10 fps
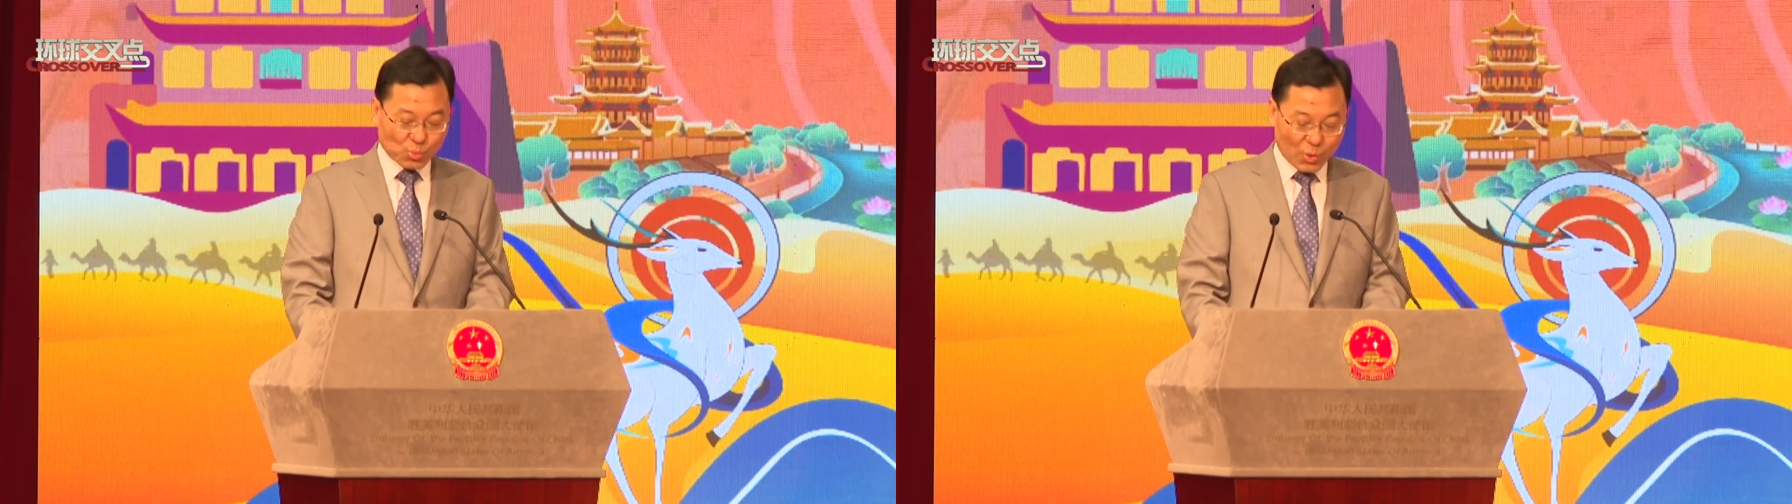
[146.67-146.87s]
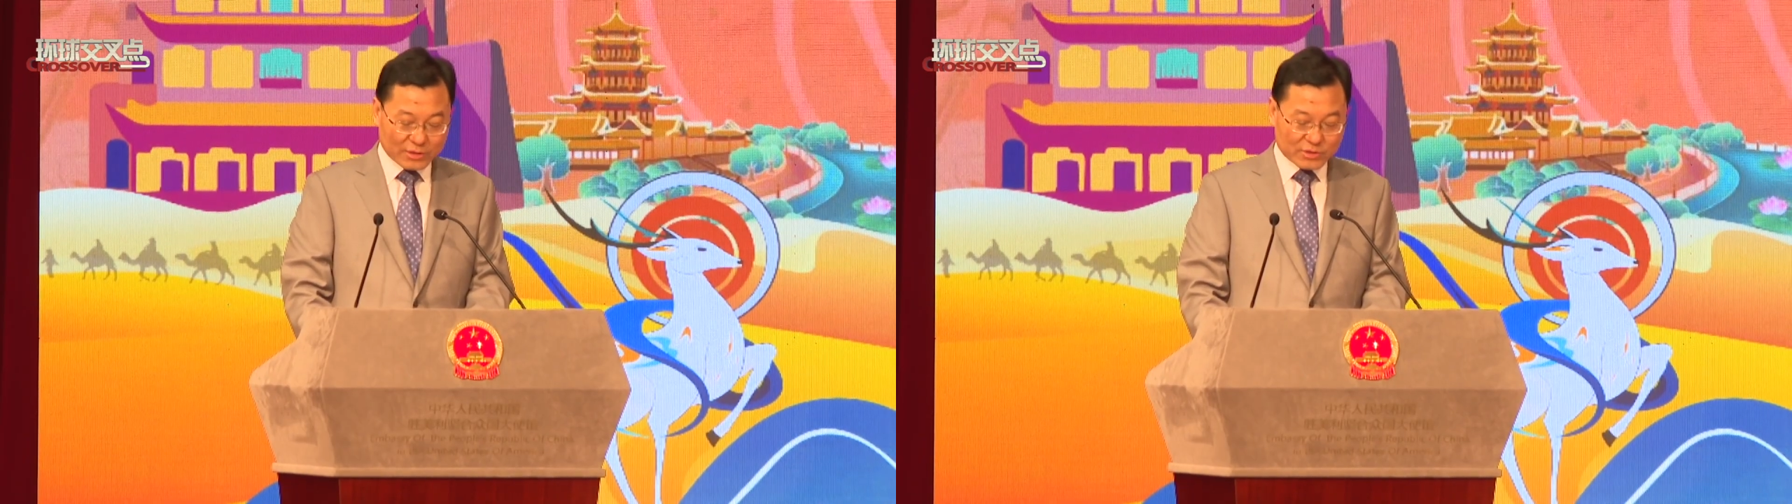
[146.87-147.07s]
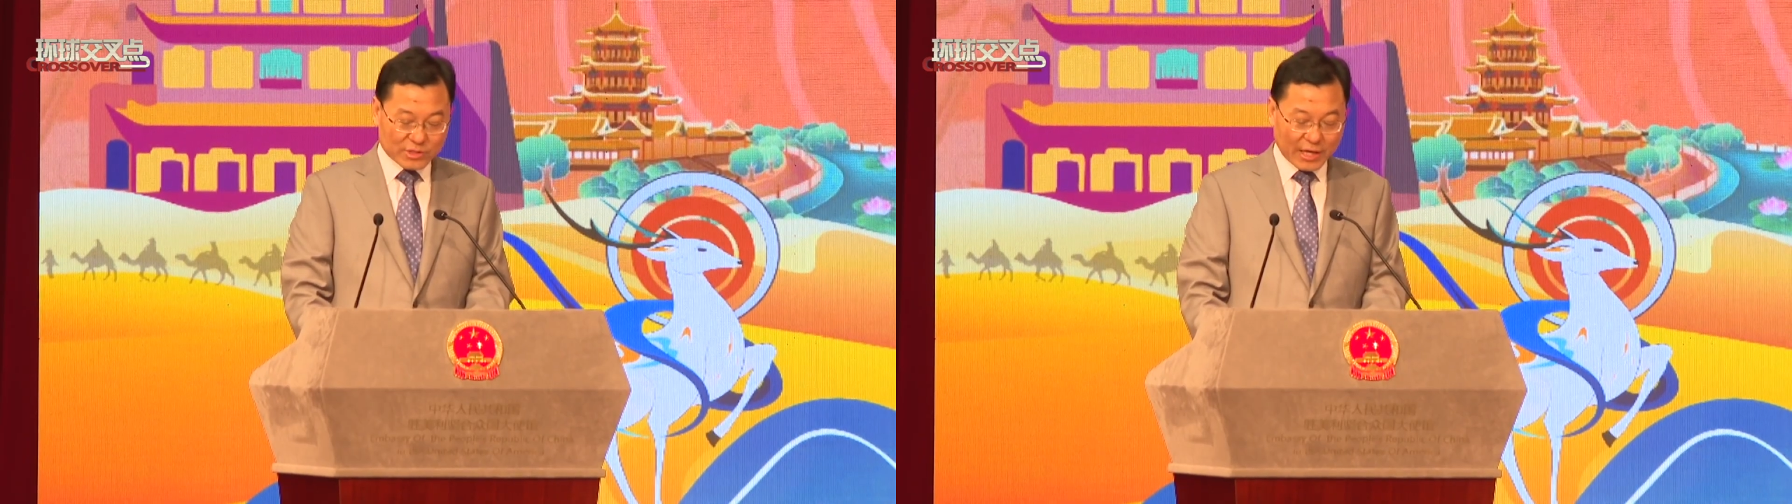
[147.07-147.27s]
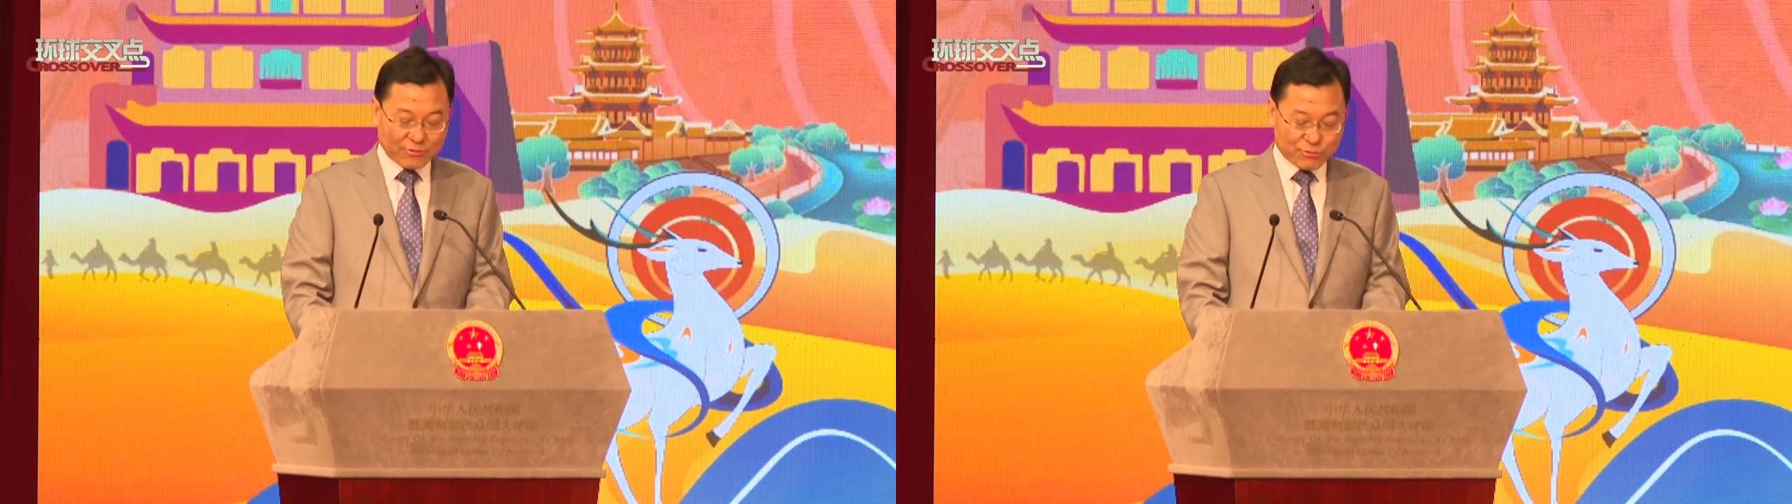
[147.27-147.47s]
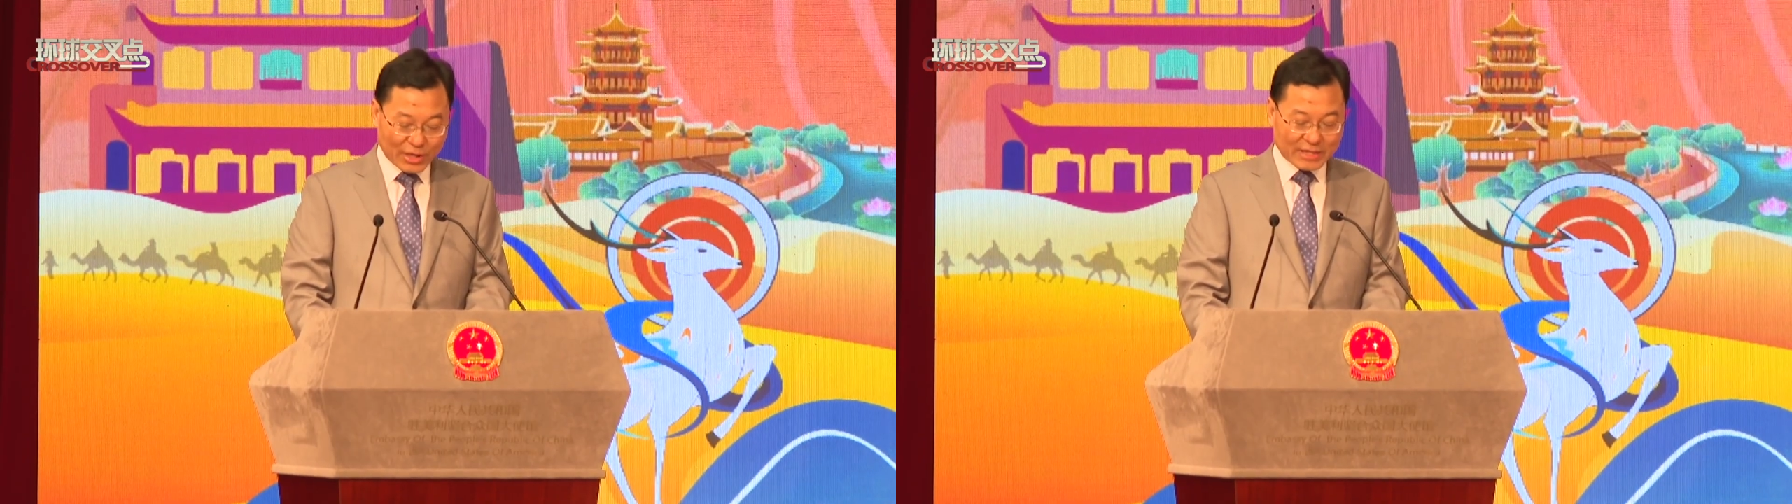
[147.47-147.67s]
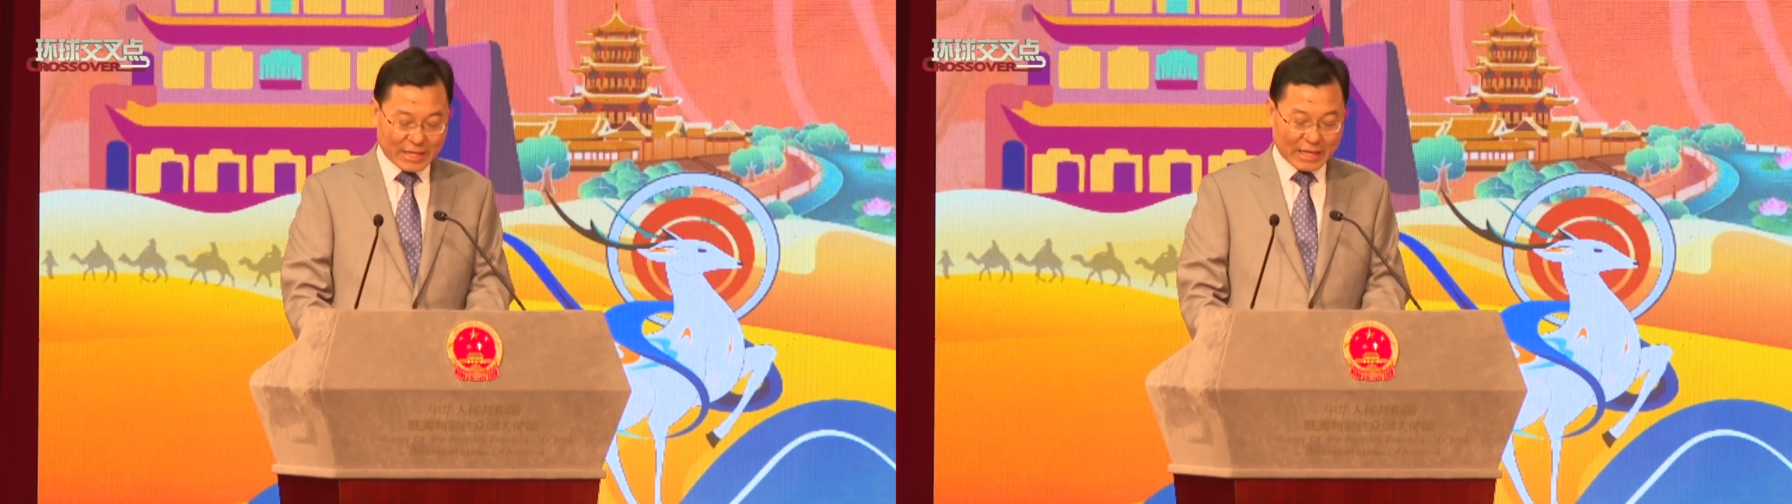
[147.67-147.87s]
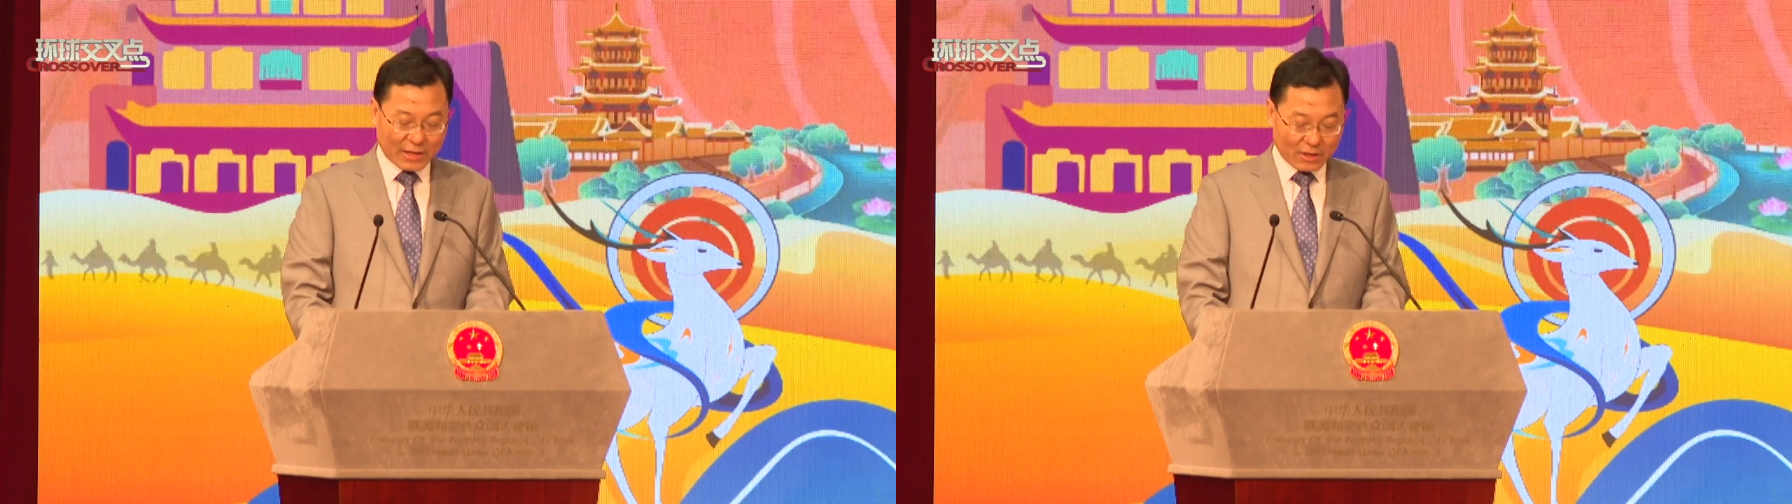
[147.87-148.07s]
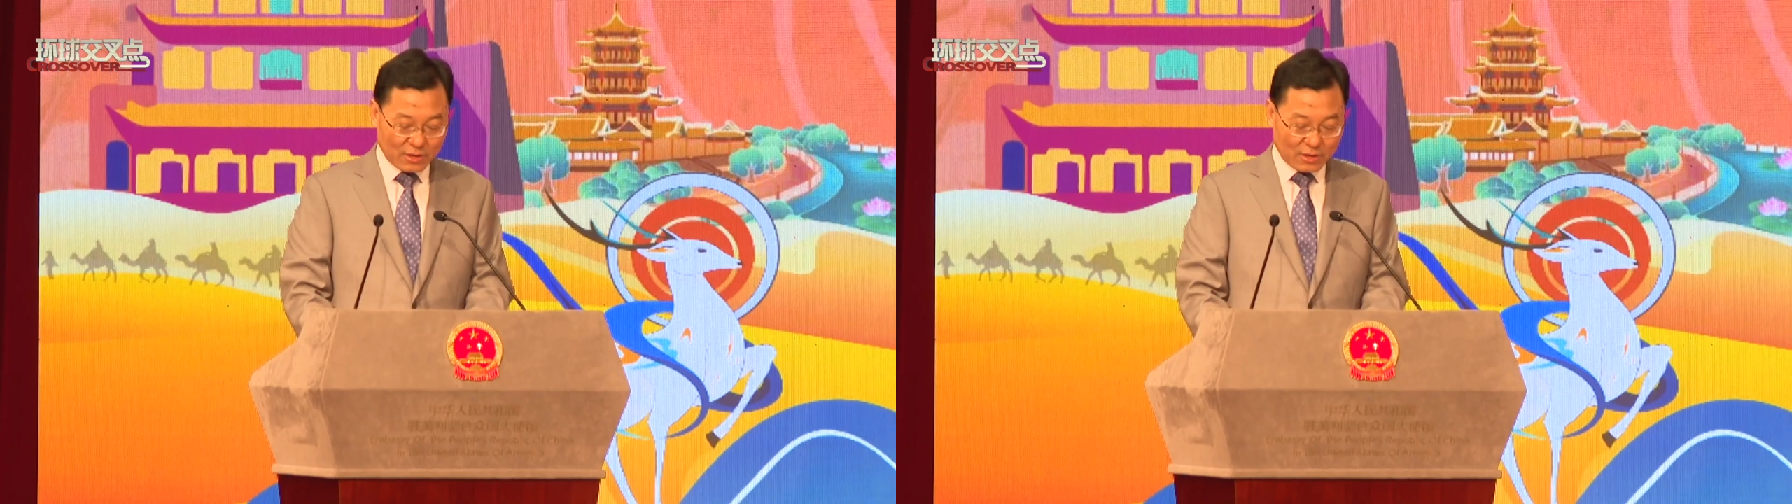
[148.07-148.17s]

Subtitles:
once a front line,